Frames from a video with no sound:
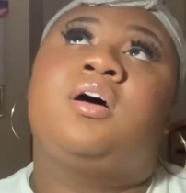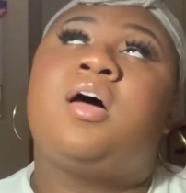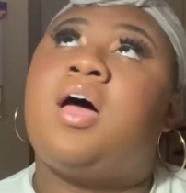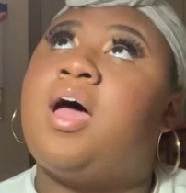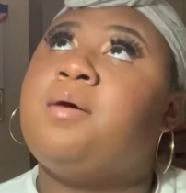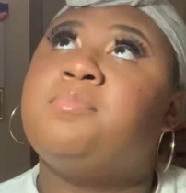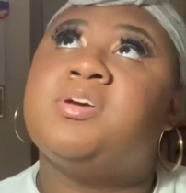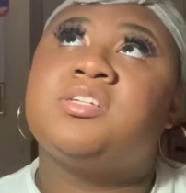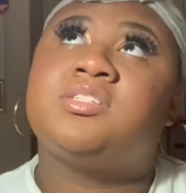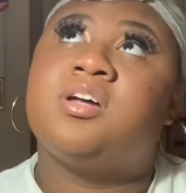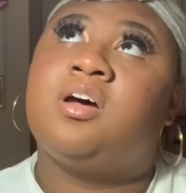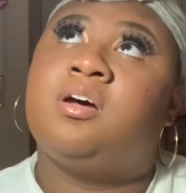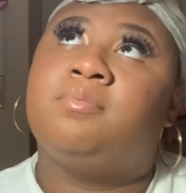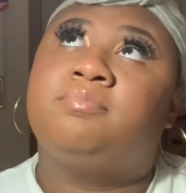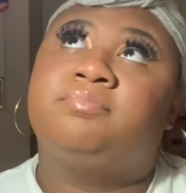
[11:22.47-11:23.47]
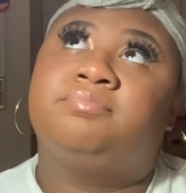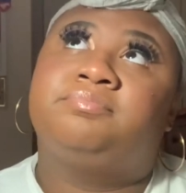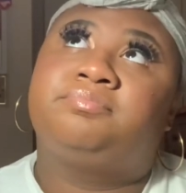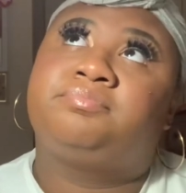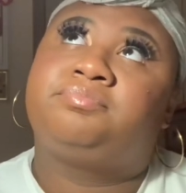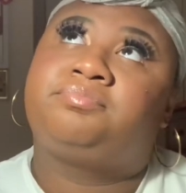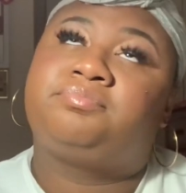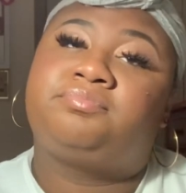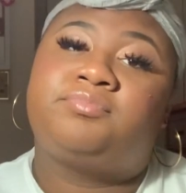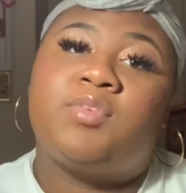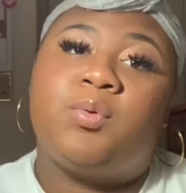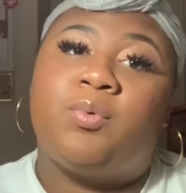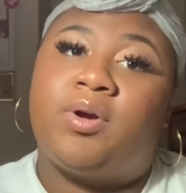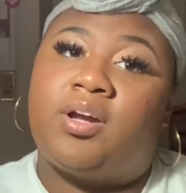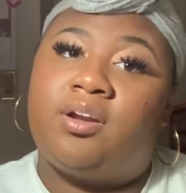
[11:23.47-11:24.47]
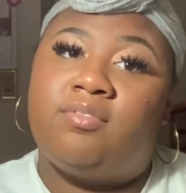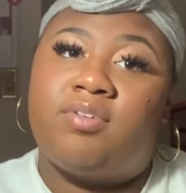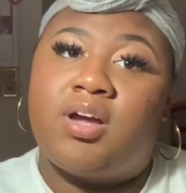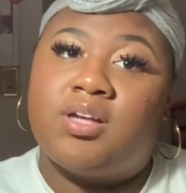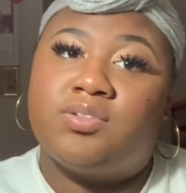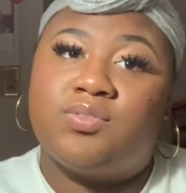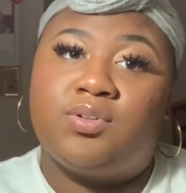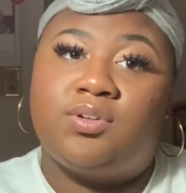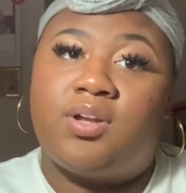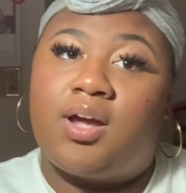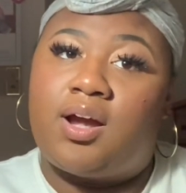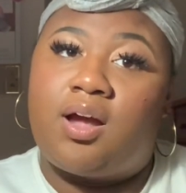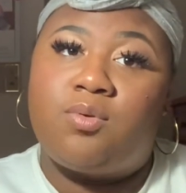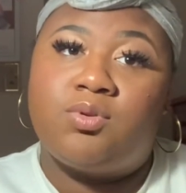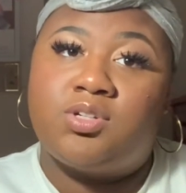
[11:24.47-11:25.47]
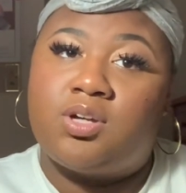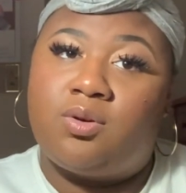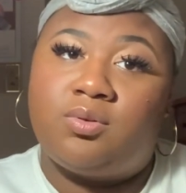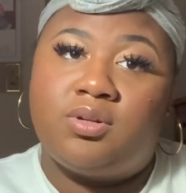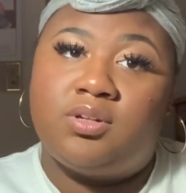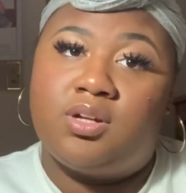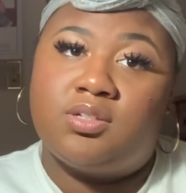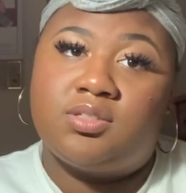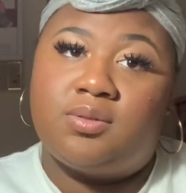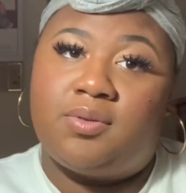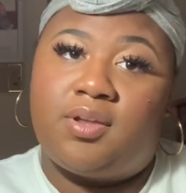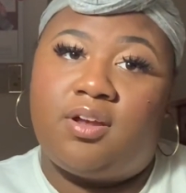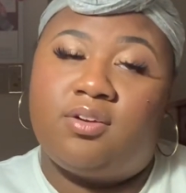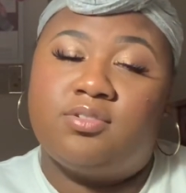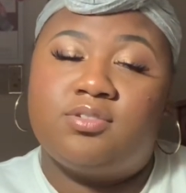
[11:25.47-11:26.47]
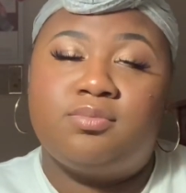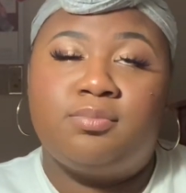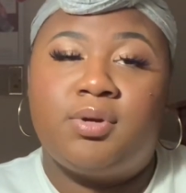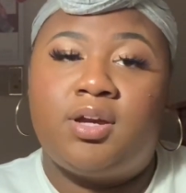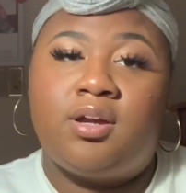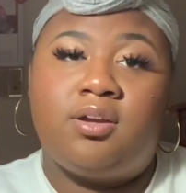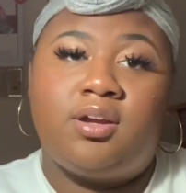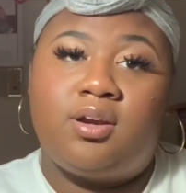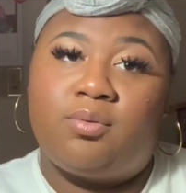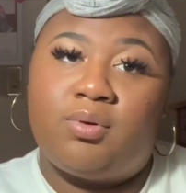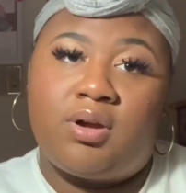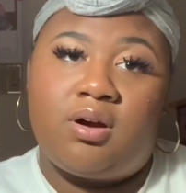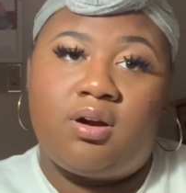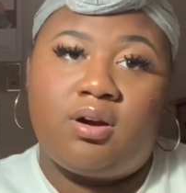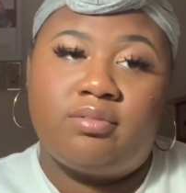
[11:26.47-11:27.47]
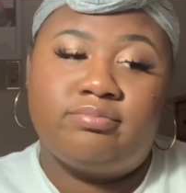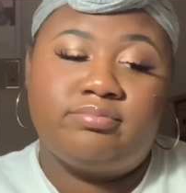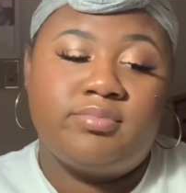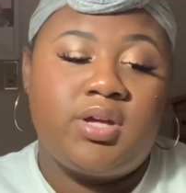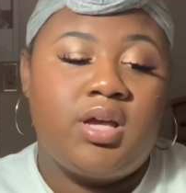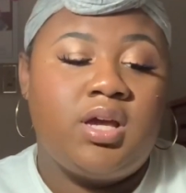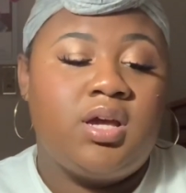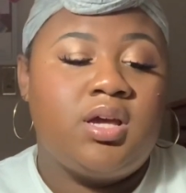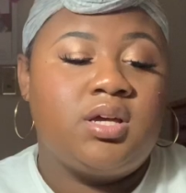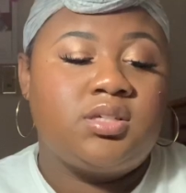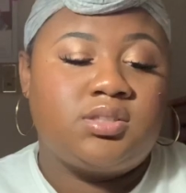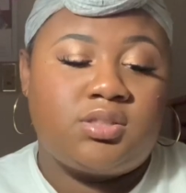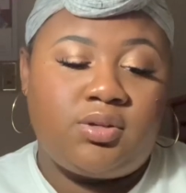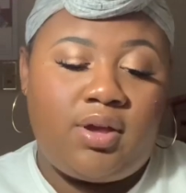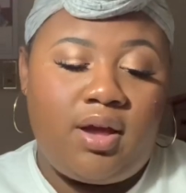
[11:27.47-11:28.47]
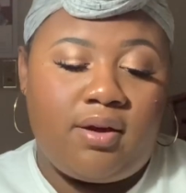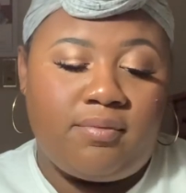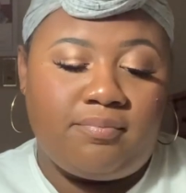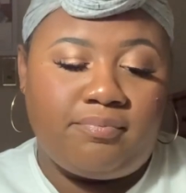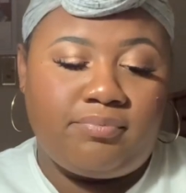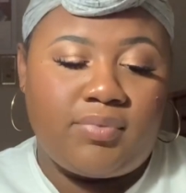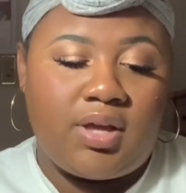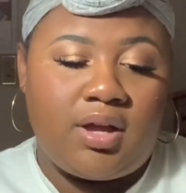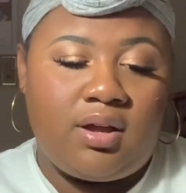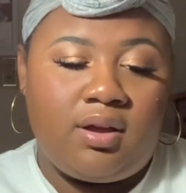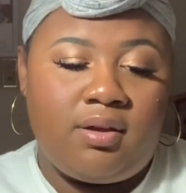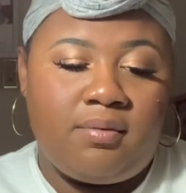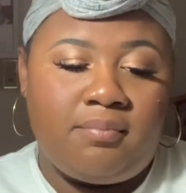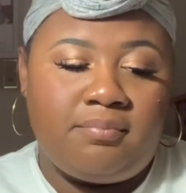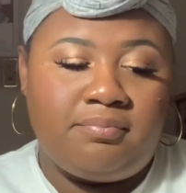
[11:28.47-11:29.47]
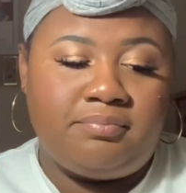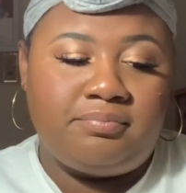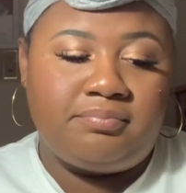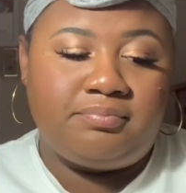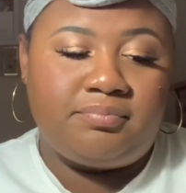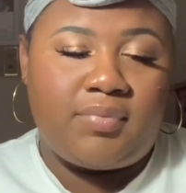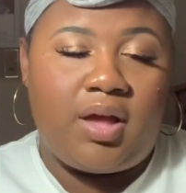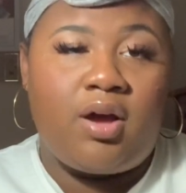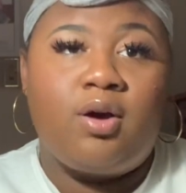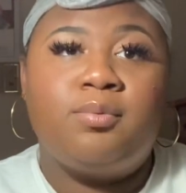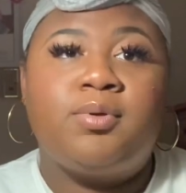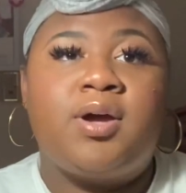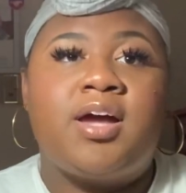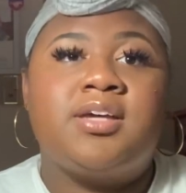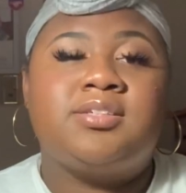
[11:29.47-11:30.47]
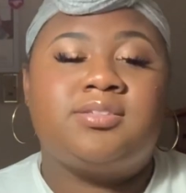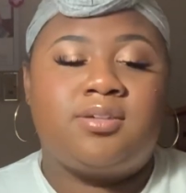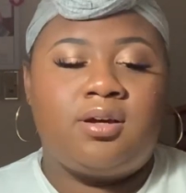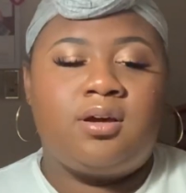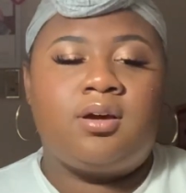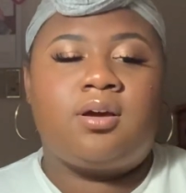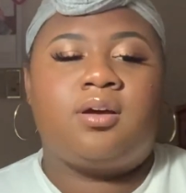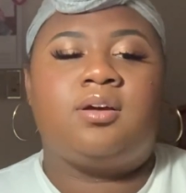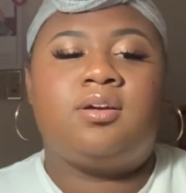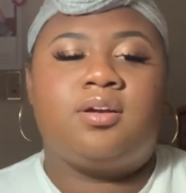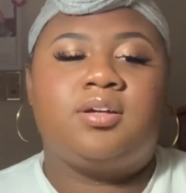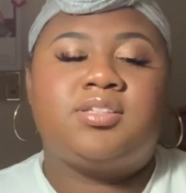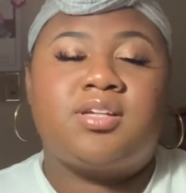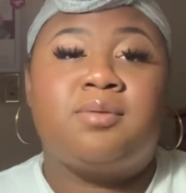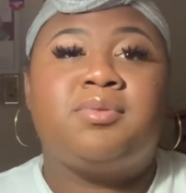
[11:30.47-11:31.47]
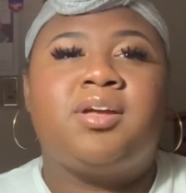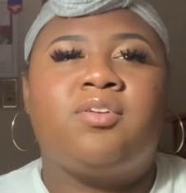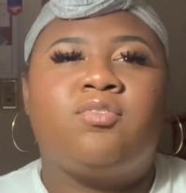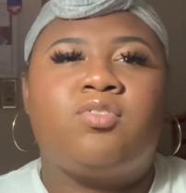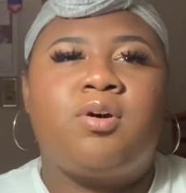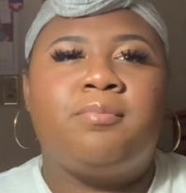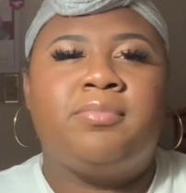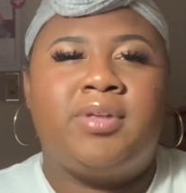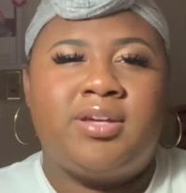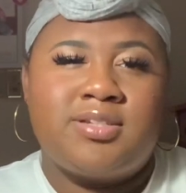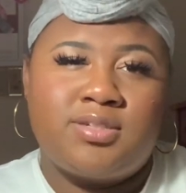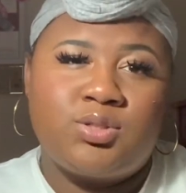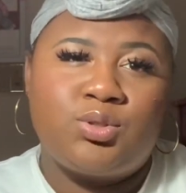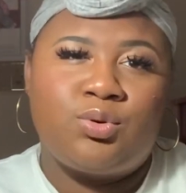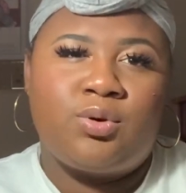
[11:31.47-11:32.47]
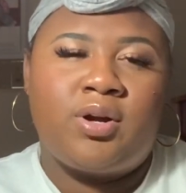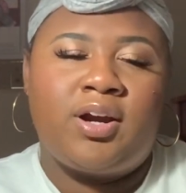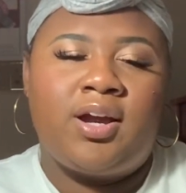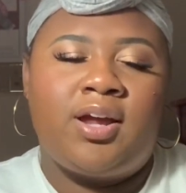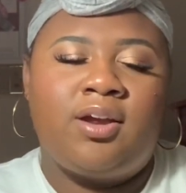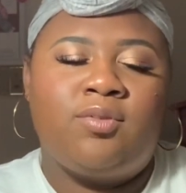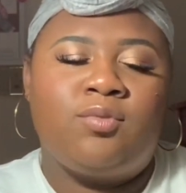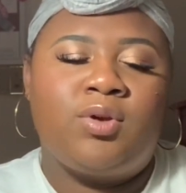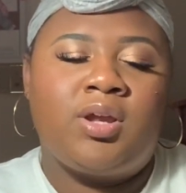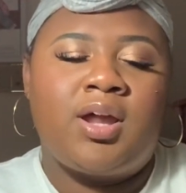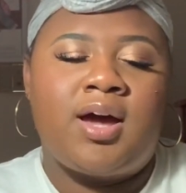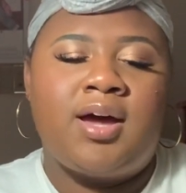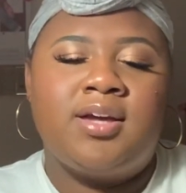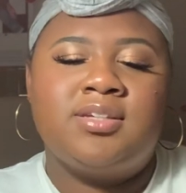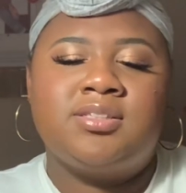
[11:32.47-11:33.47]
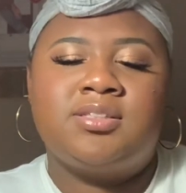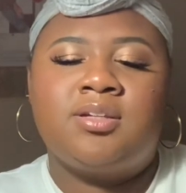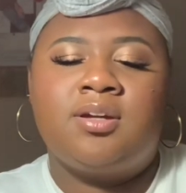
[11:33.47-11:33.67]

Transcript: I messed up working in fast food. Like, I wish I would have done something else, but here we are. So yeah, I hope you guys took something from this story and realized